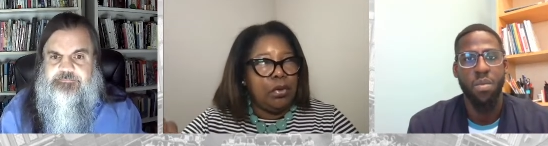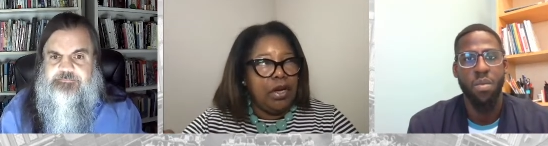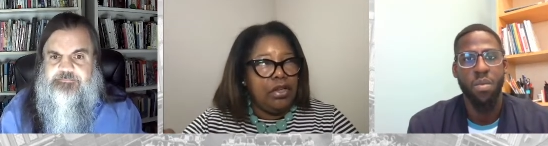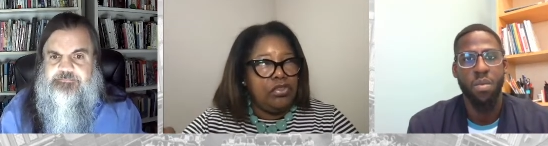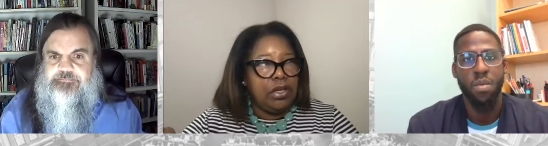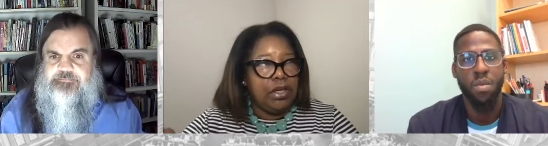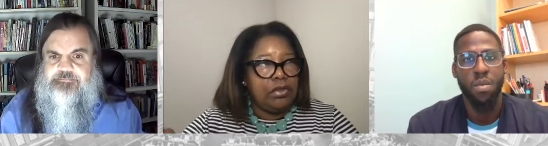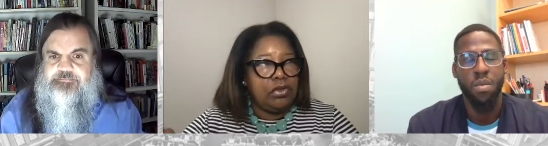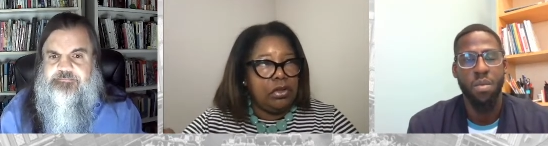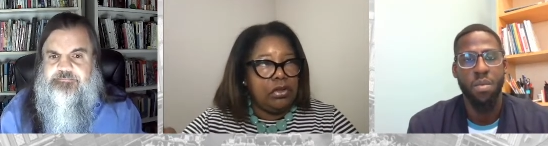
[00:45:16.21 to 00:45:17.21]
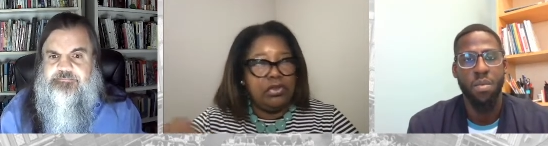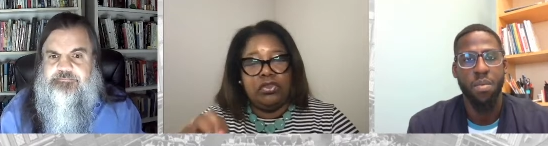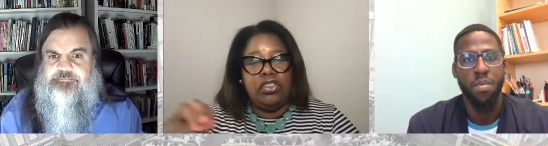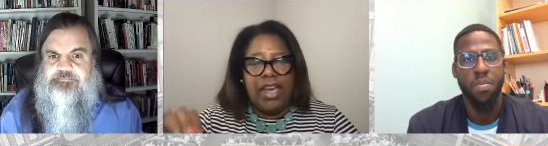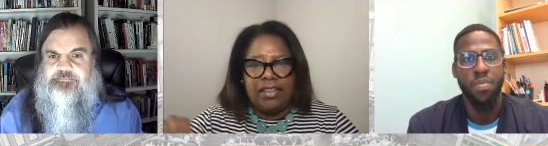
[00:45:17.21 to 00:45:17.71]
Speaker 1: project,
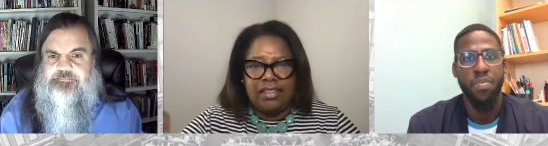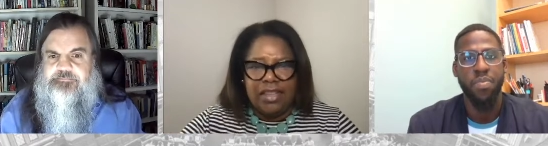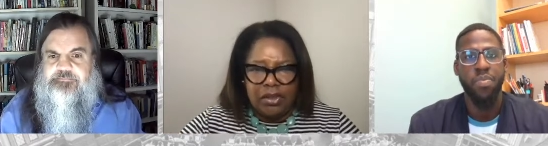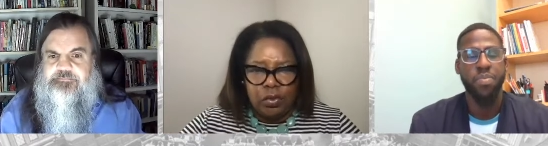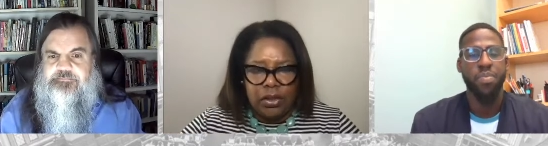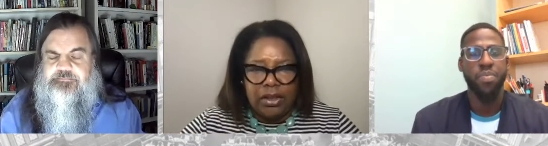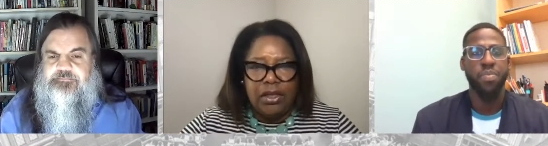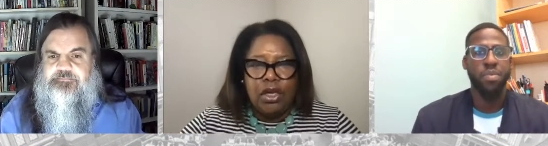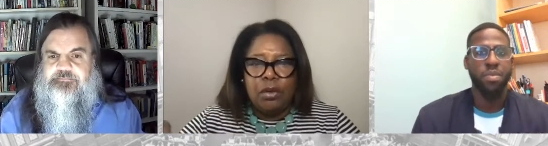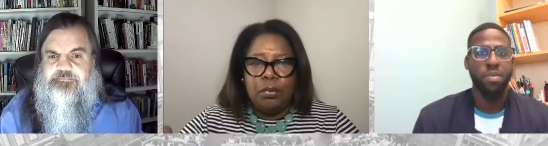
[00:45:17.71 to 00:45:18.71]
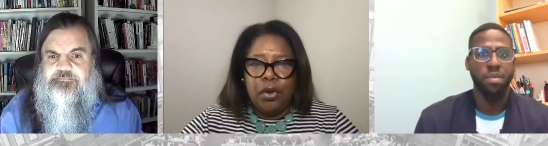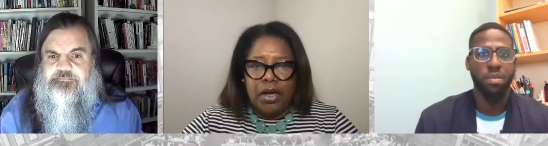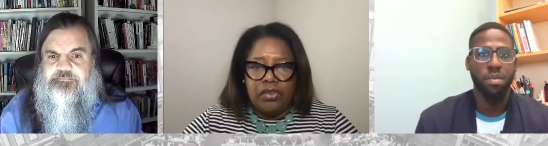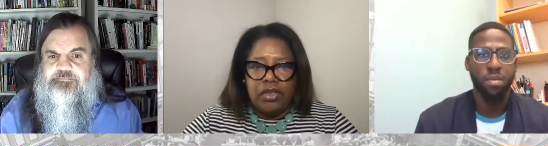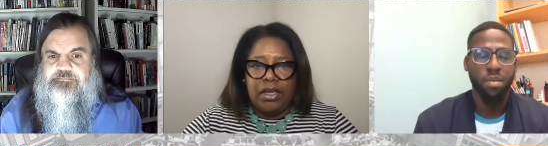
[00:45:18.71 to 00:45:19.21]
task scheduling
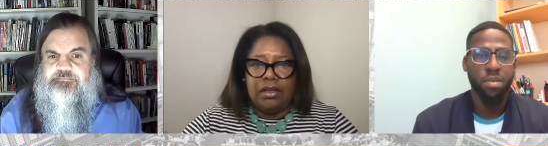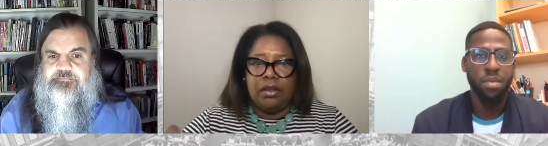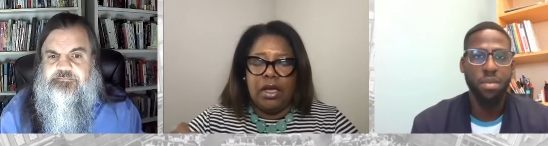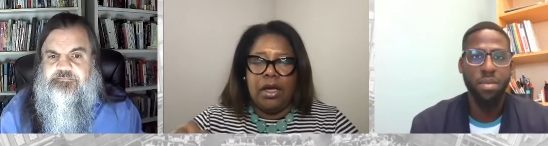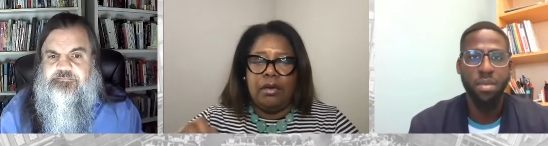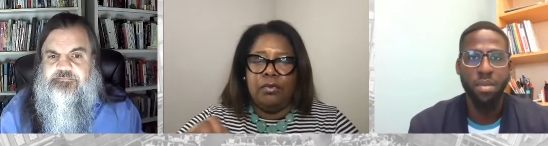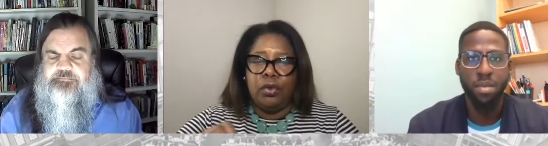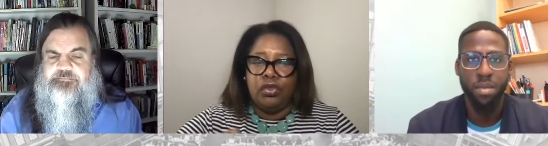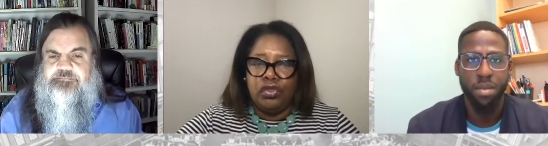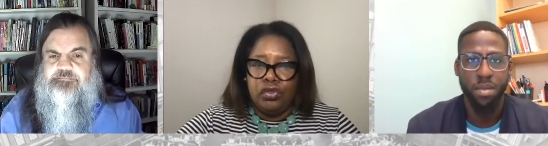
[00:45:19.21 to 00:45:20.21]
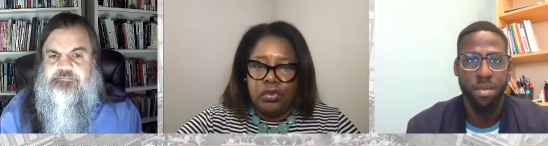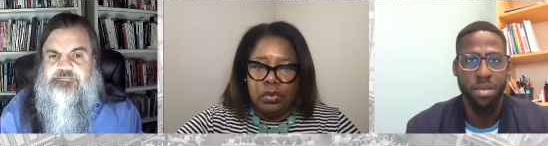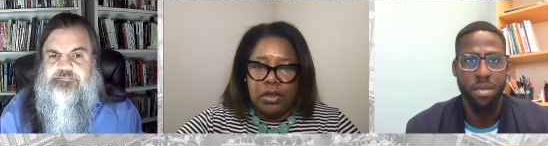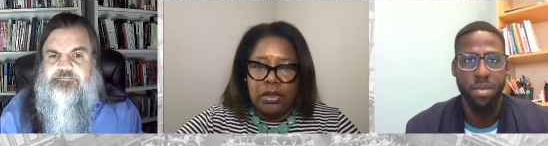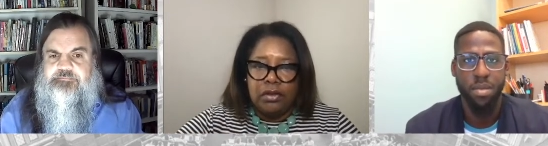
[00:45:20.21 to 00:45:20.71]
project for
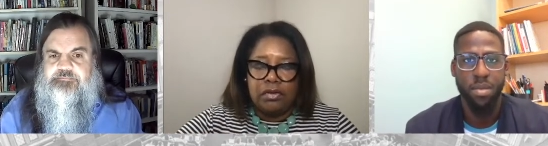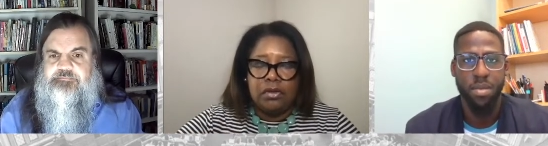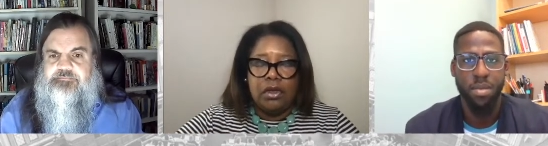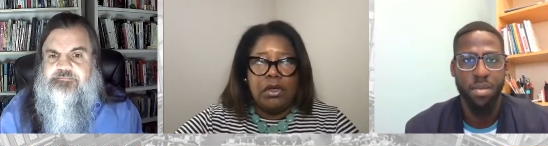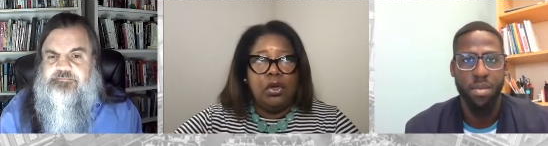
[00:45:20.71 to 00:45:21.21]
students